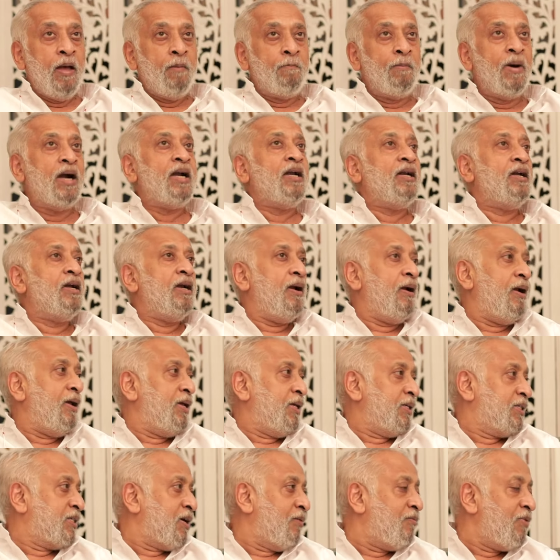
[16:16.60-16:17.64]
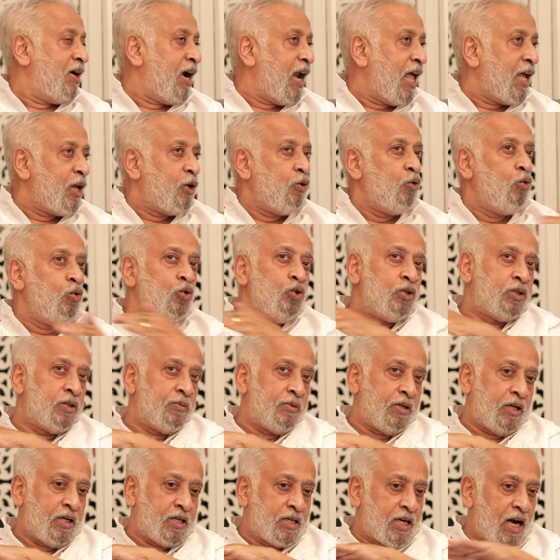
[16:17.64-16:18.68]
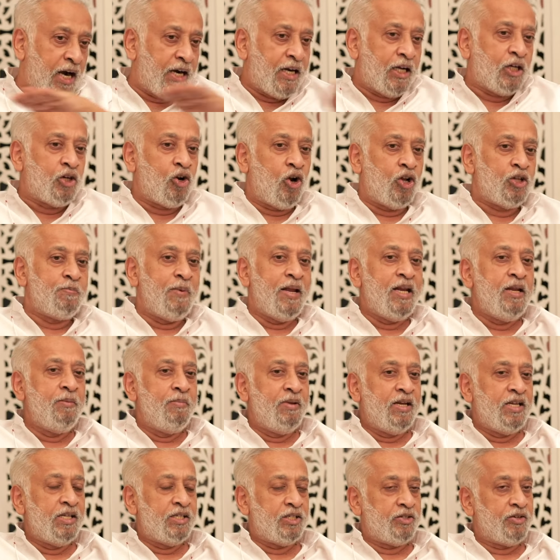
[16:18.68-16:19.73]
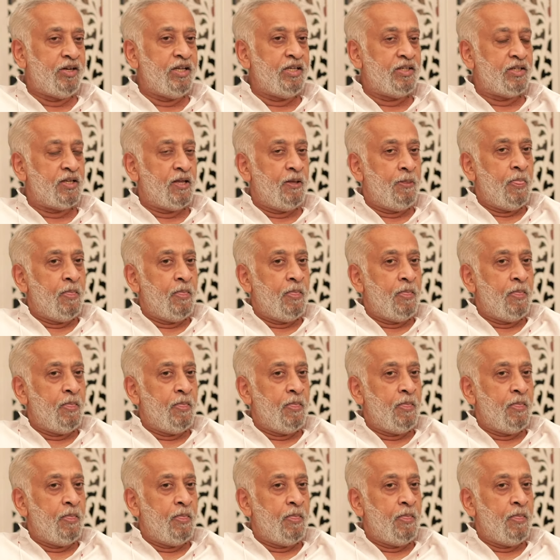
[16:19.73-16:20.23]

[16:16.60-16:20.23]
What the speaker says: But someone like you who's cut across many ministries,